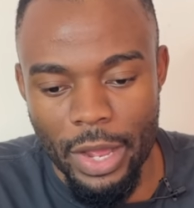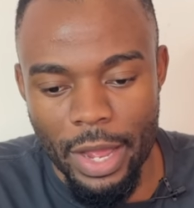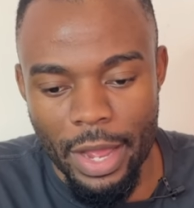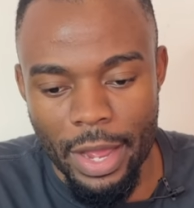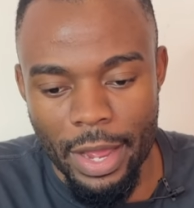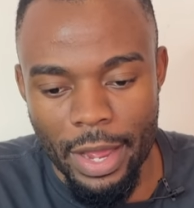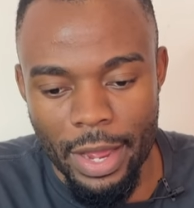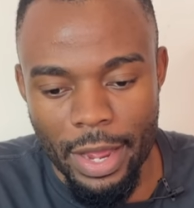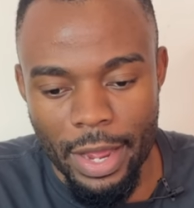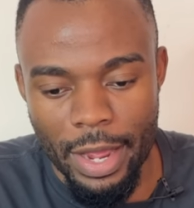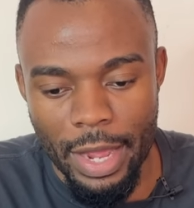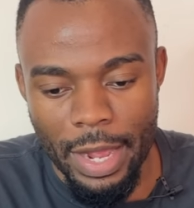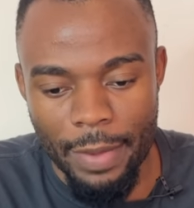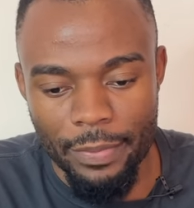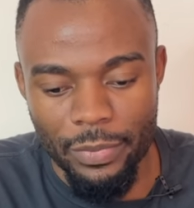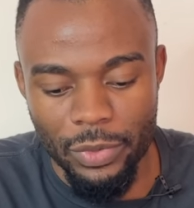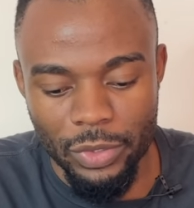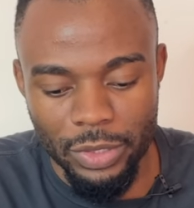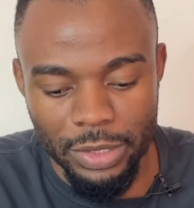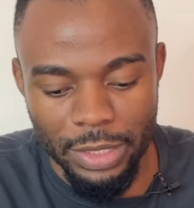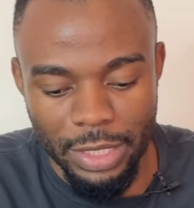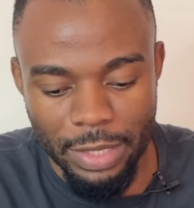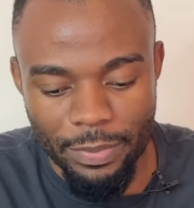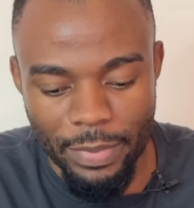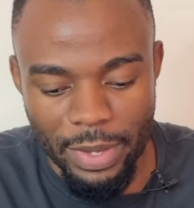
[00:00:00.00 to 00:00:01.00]
Uh, I'm not
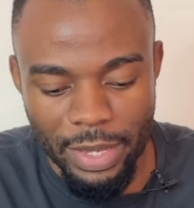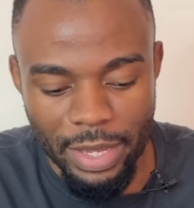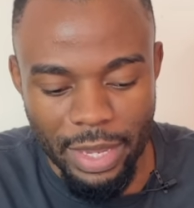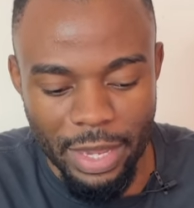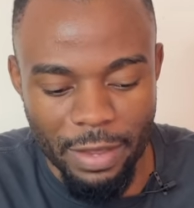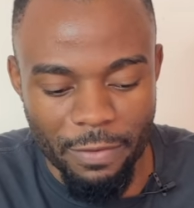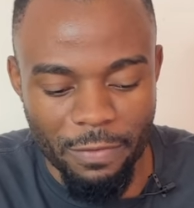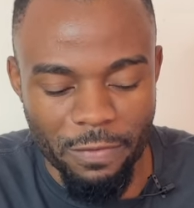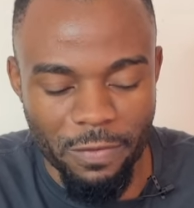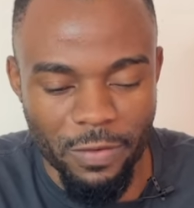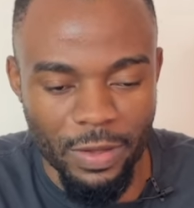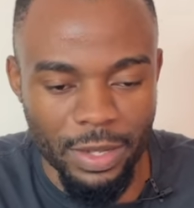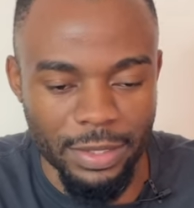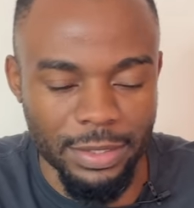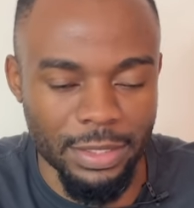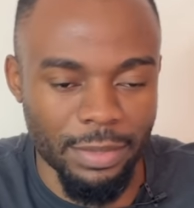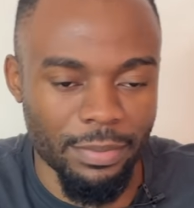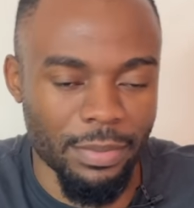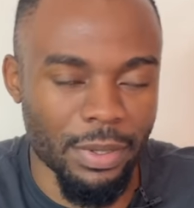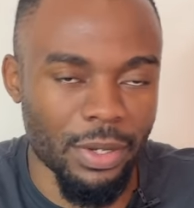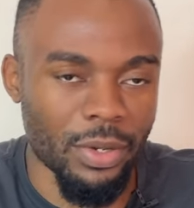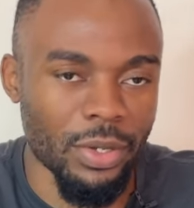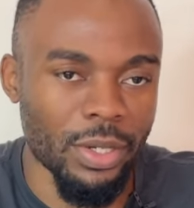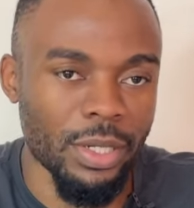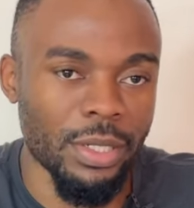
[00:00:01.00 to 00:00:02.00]
really making a fuss
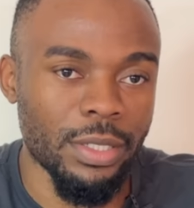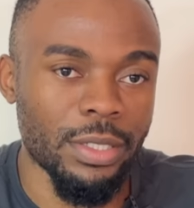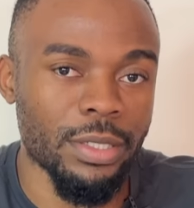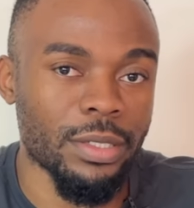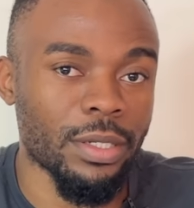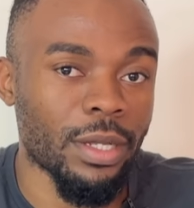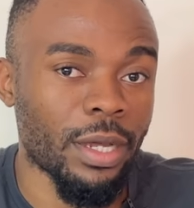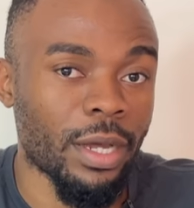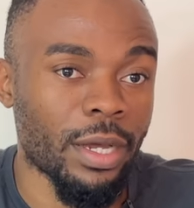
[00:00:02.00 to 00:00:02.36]
about it.